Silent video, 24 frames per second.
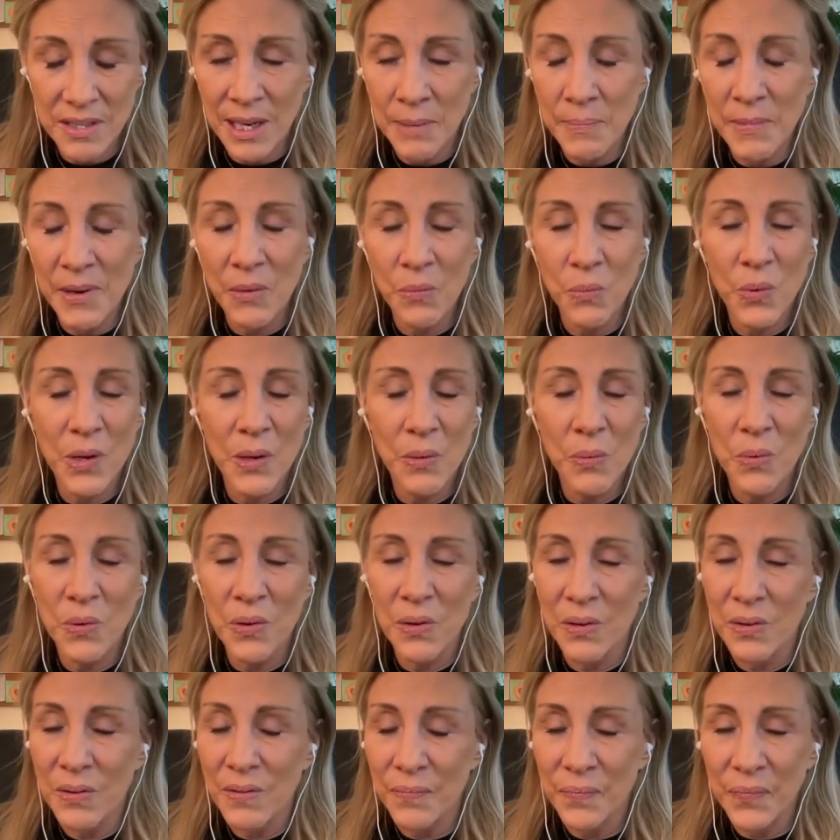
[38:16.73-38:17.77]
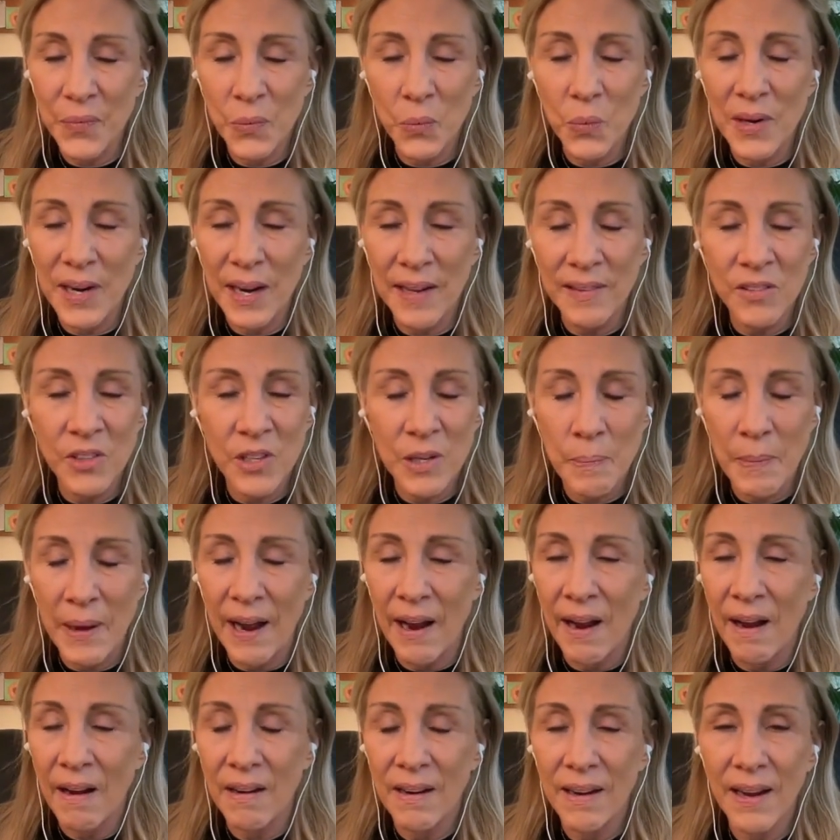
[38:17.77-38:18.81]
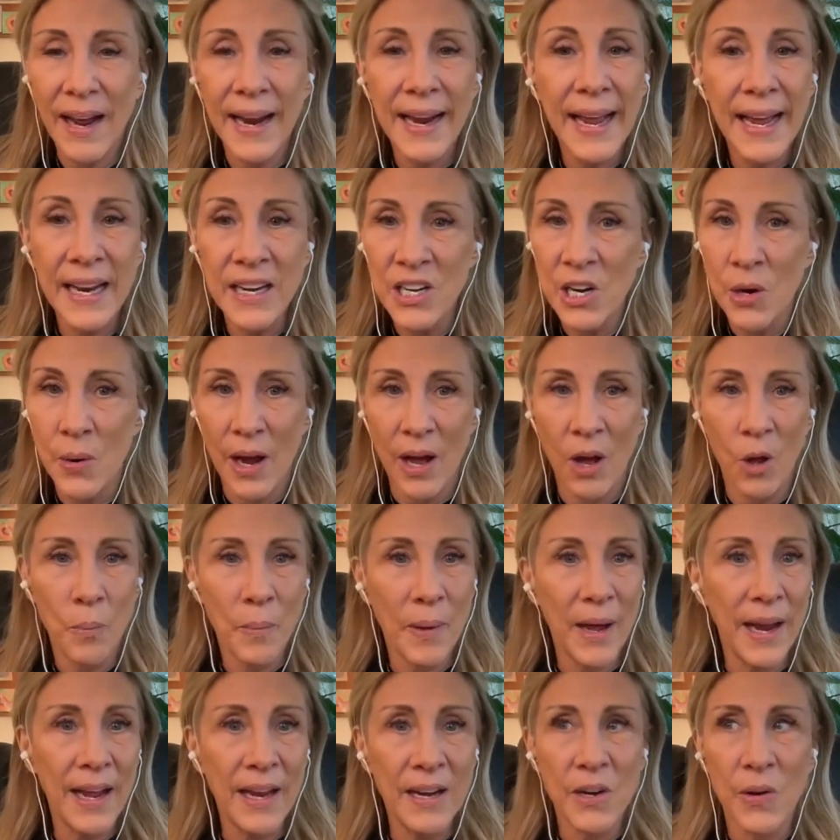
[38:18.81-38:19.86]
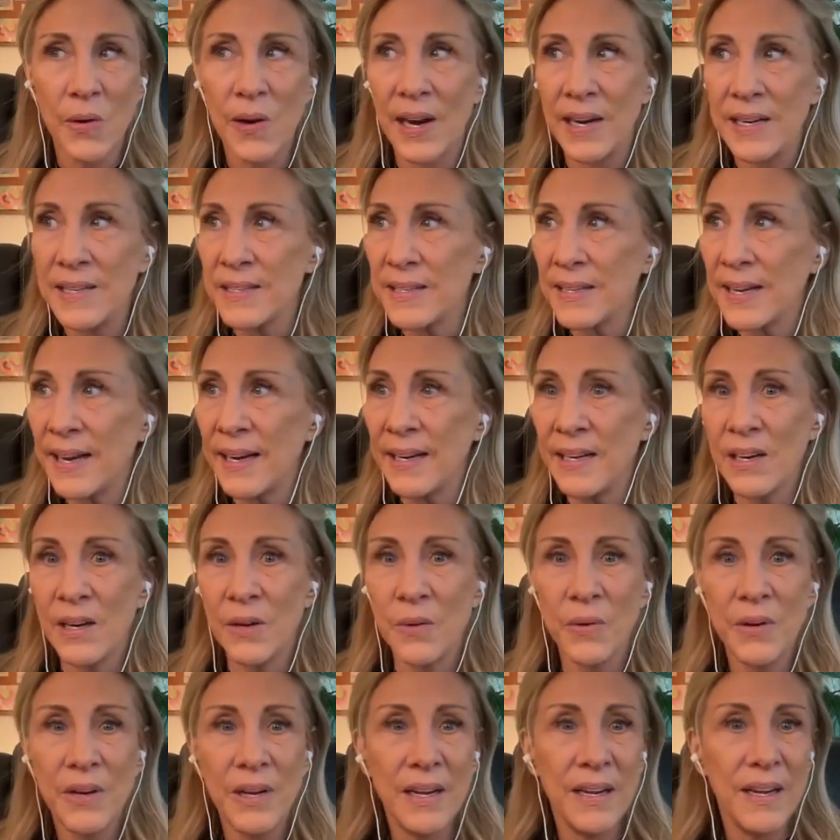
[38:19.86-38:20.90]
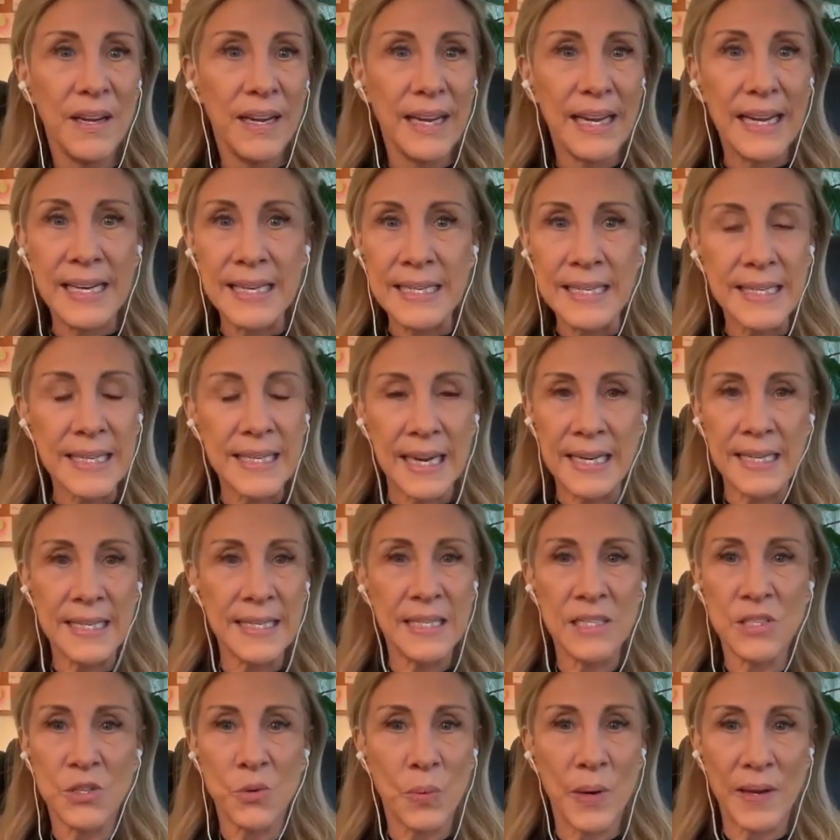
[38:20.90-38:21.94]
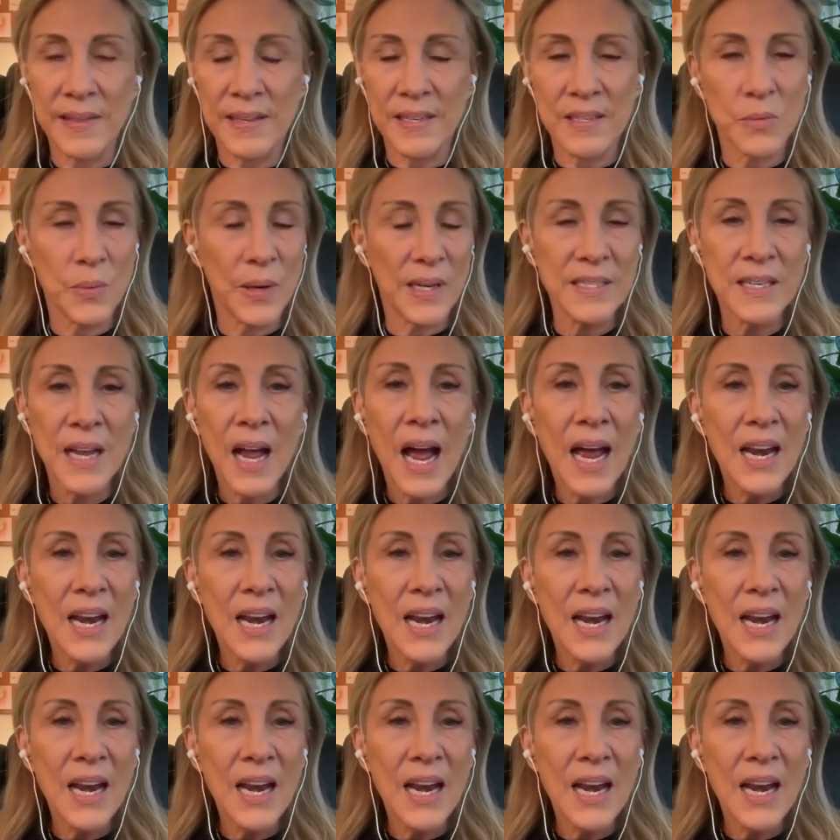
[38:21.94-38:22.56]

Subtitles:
I mean, when I look back, I had no help. I had no guidance. I had no insights into what this was.